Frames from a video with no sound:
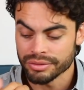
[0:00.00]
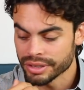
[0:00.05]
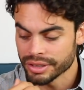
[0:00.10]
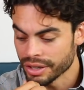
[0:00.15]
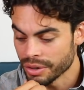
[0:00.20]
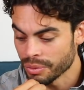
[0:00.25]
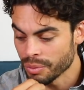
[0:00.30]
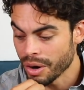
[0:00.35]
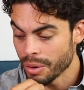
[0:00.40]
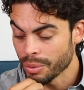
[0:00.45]
you
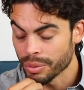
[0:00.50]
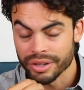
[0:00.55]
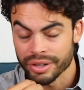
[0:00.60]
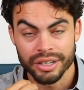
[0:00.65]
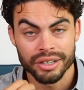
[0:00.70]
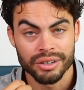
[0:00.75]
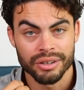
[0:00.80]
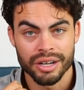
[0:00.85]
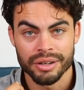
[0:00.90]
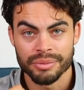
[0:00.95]
know, while we're
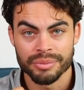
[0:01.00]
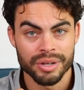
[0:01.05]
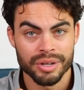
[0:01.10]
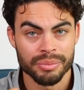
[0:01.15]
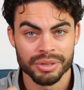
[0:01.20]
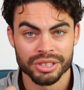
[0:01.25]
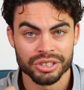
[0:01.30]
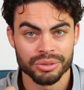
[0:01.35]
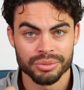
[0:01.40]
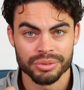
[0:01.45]
here, I'm
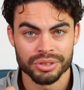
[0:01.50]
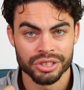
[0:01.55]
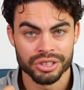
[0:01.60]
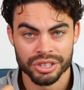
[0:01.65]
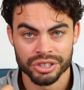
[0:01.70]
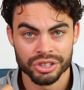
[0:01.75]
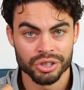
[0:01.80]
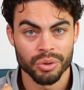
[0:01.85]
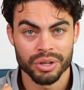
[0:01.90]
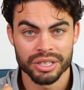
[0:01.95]

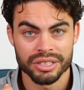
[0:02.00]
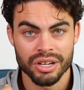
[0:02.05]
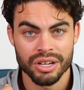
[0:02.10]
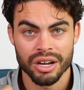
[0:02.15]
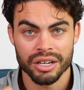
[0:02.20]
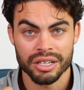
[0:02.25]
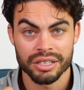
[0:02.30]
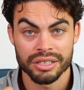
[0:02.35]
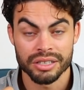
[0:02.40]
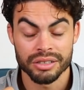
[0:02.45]
enjoying
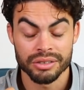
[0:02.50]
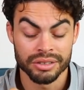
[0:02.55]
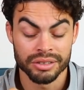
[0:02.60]
talking to you.